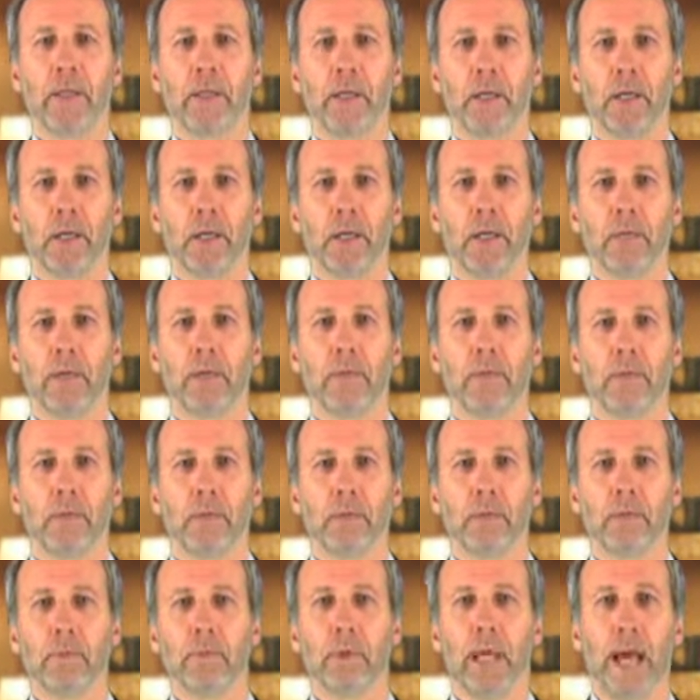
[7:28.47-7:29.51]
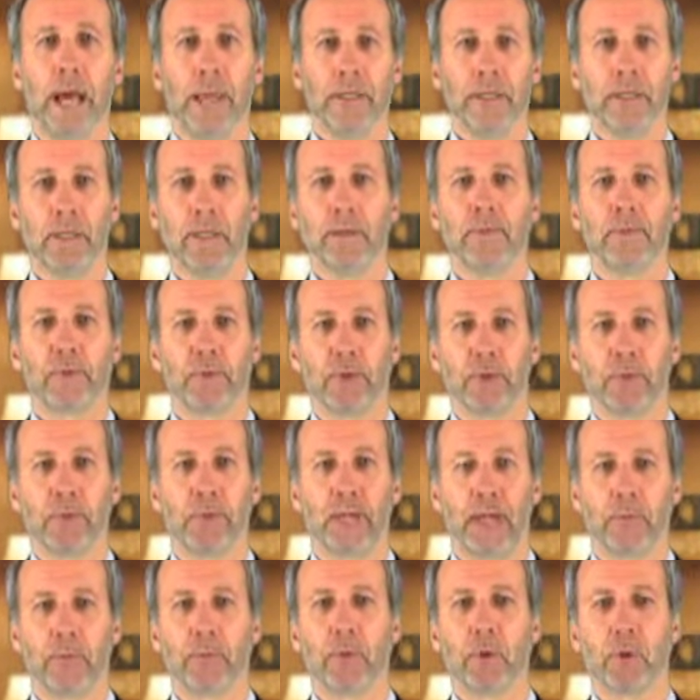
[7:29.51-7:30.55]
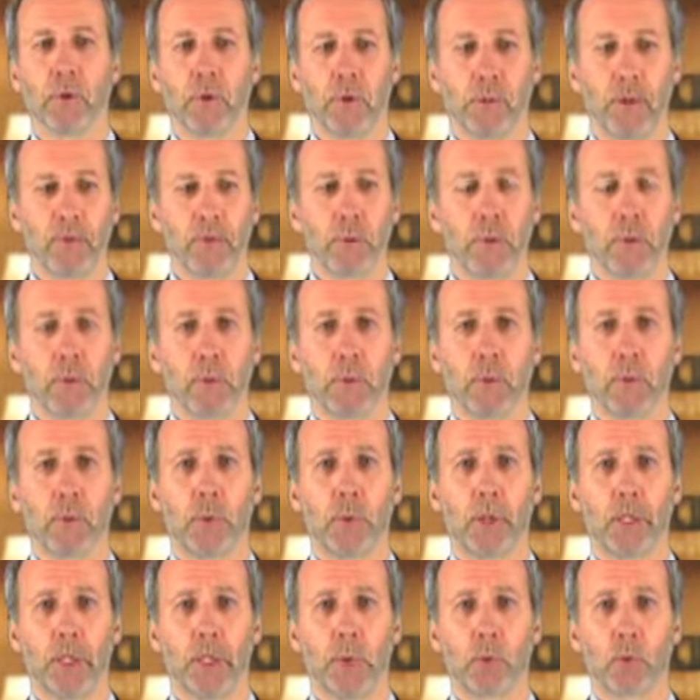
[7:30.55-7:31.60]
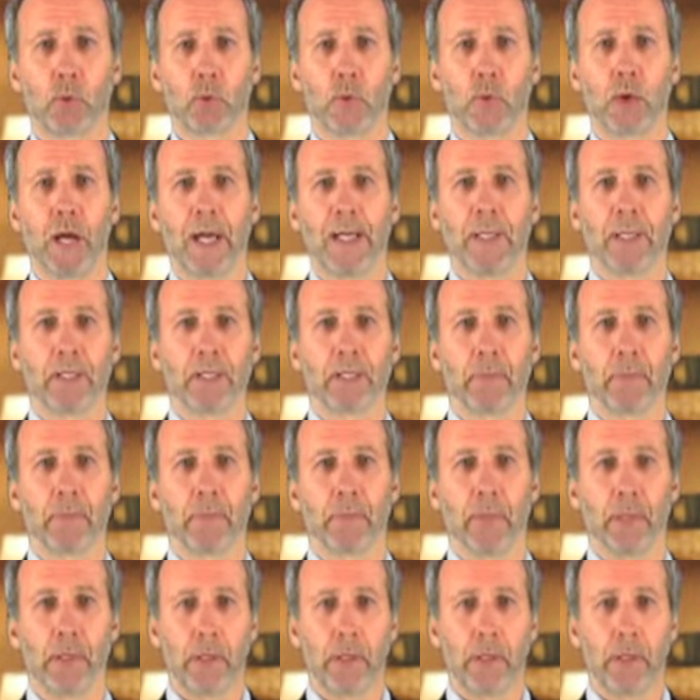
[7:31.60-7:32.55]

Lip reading: that difference, that important difference between rights